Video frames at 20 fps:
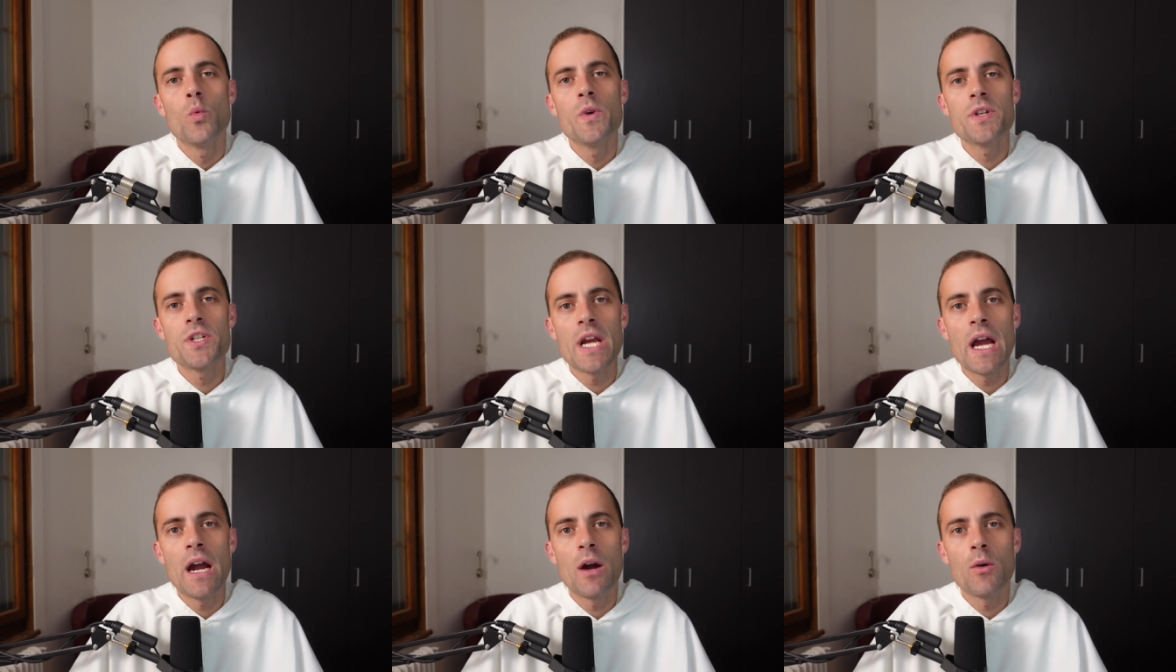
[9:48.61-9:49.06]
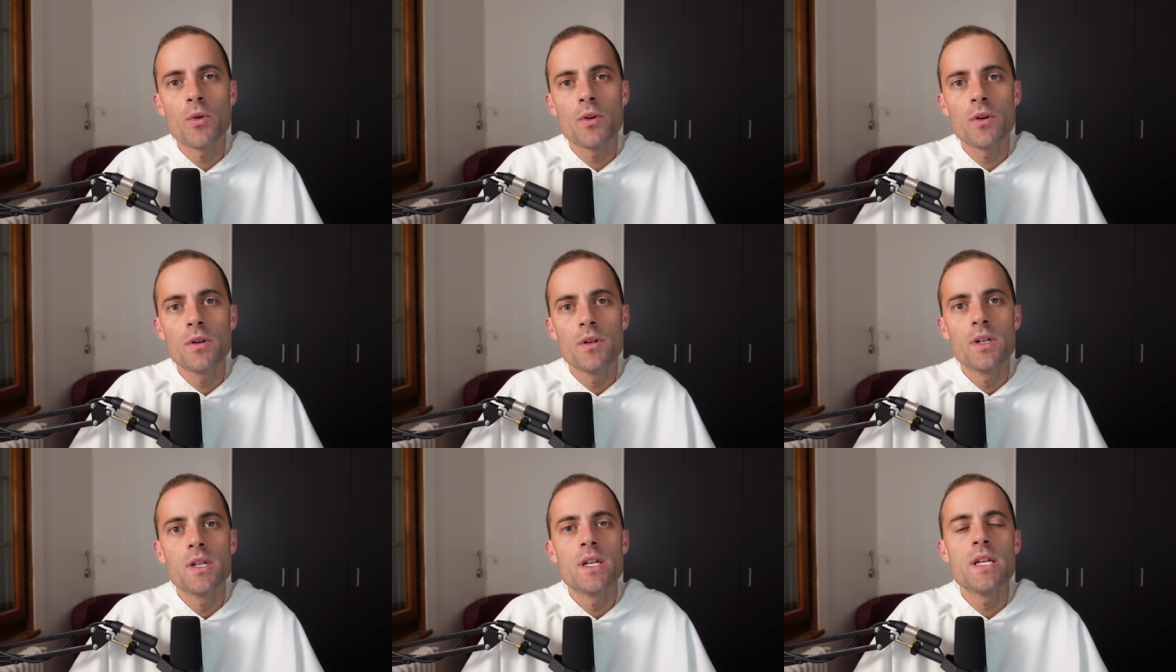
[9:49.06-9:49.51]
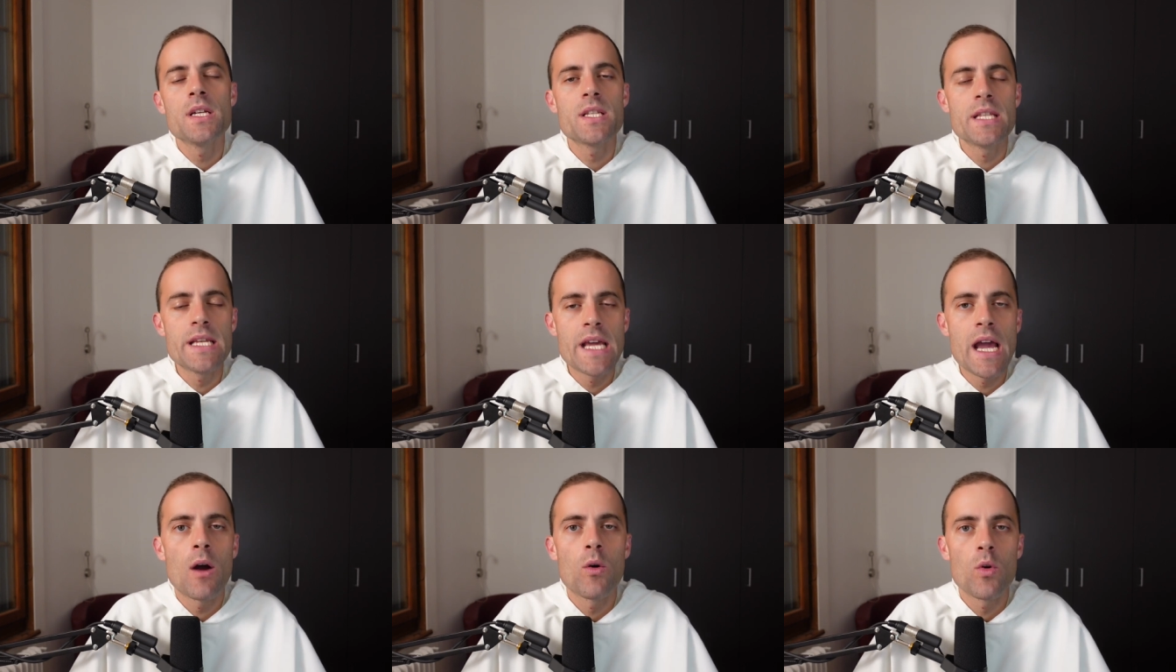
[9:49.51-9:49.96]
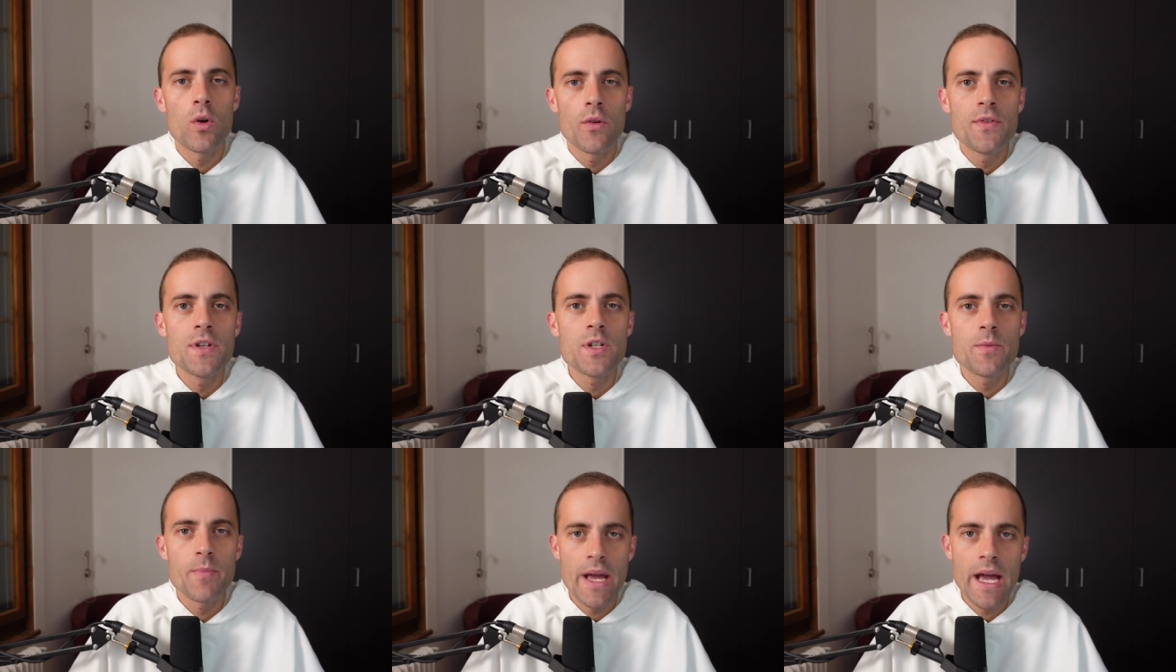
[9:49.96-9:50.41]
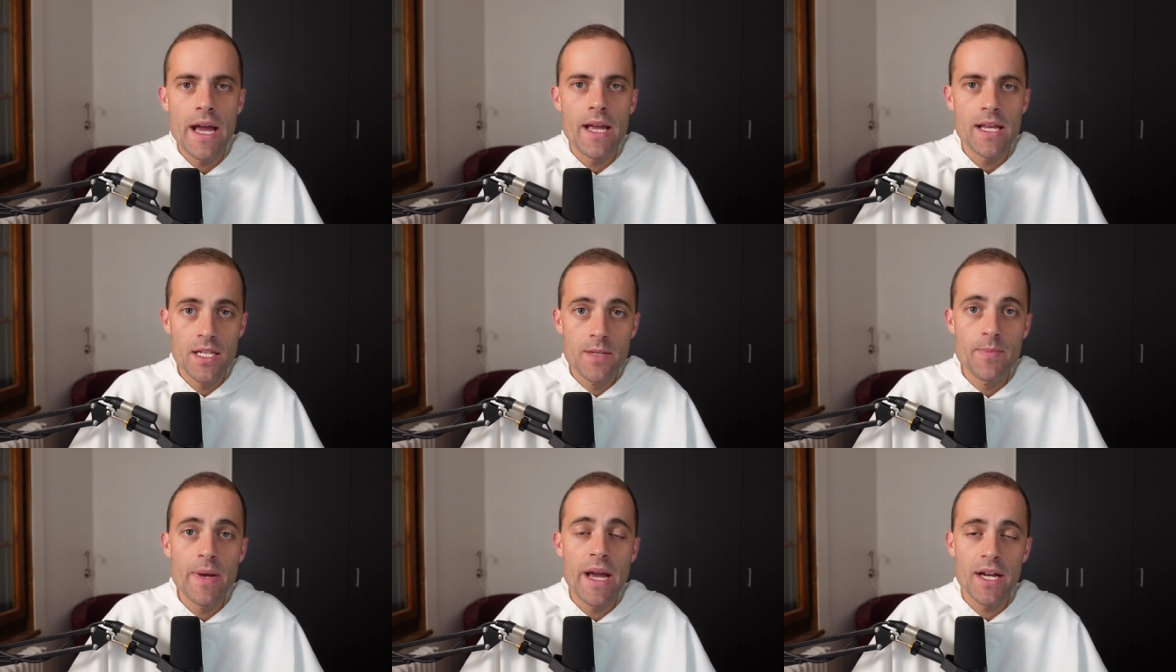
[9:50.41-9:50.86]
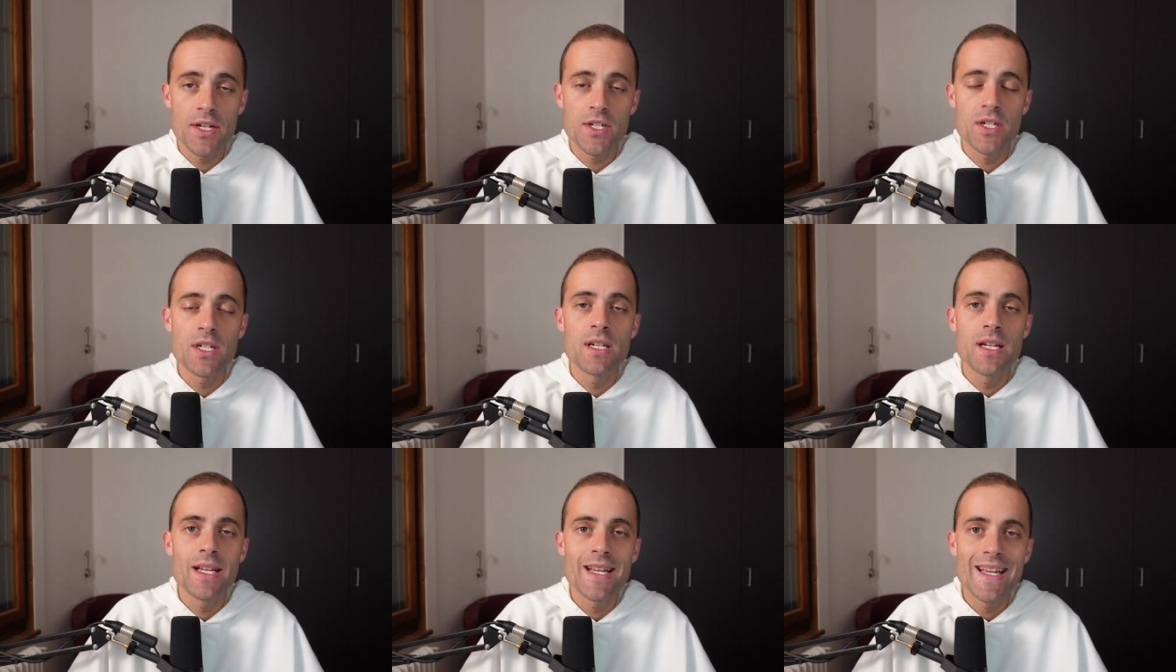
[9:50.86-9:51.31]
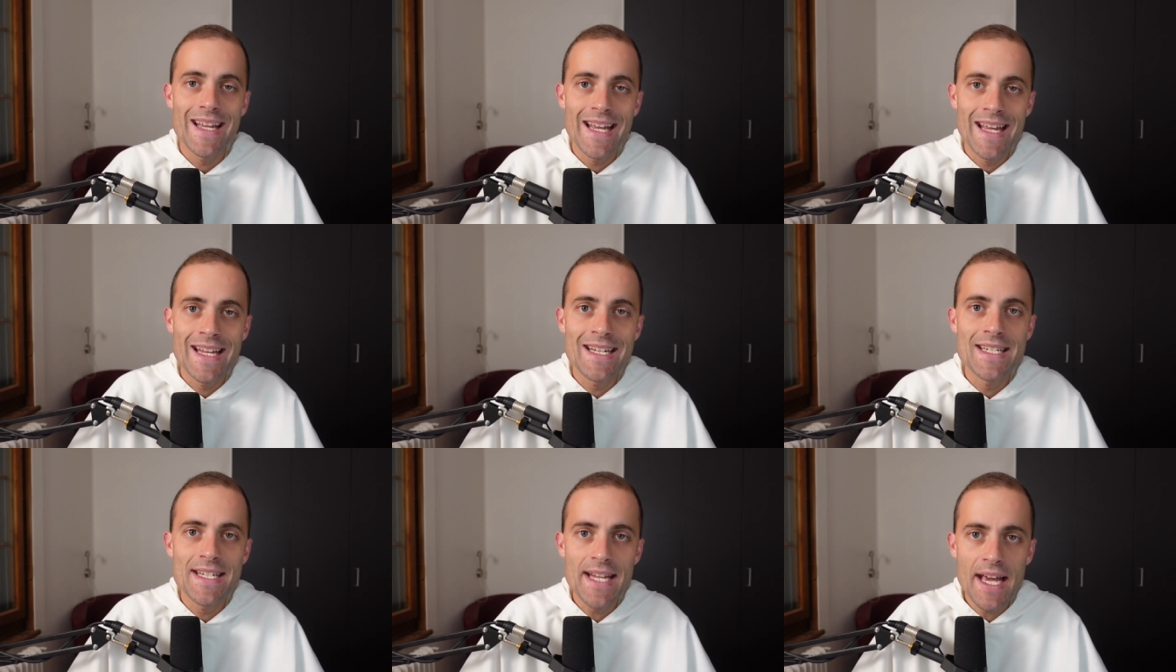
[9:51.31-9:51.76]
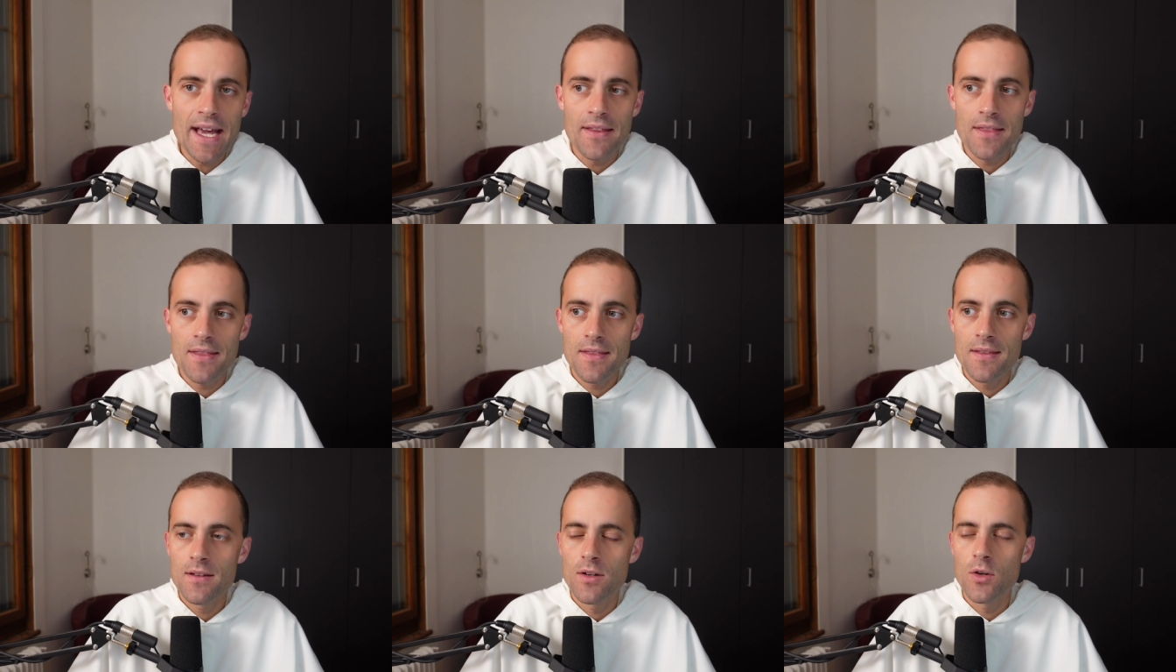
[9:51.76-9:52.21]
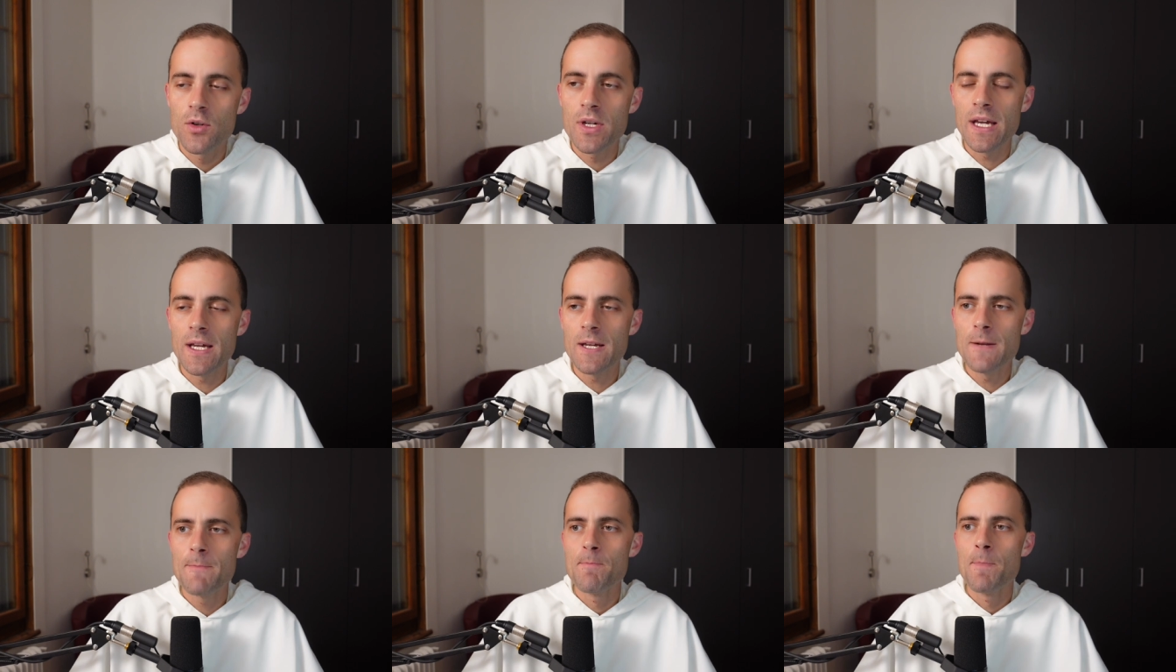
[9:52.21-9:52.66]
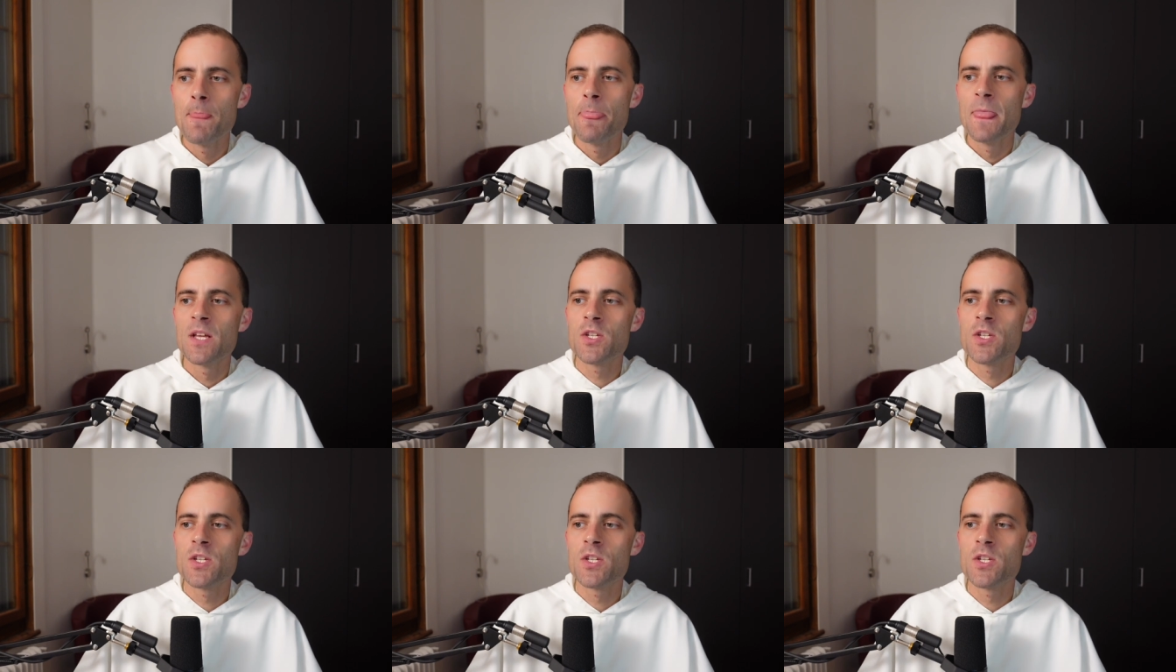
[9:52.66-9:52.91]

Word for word: which hour is the hour of his, pa- his passion and death. Okay?